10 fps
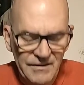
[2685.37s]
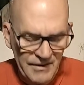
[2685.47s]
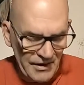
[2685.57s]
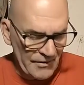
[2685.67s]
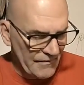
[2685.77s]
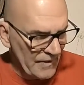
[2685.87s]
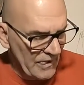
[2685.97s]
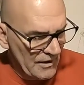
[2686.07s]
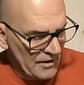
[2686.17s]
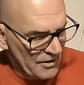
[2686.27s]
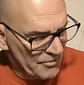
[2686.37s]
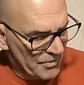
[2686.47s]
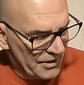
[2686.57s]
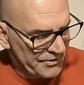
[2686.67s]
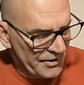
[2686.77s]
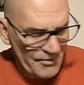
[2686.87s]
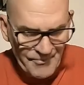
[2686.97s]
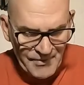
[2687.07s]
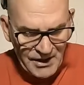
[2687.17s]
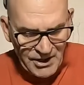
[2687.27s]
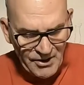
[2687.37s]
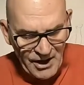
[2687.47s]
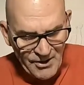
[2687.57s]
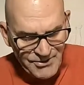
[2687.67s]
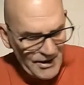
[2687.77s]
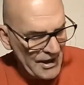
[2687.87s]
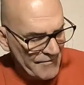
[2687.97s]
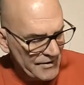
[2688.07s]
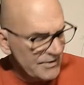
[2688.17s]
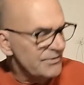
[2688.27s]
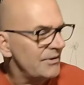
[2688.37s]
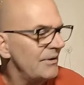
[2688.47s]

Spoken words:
there. But I also have these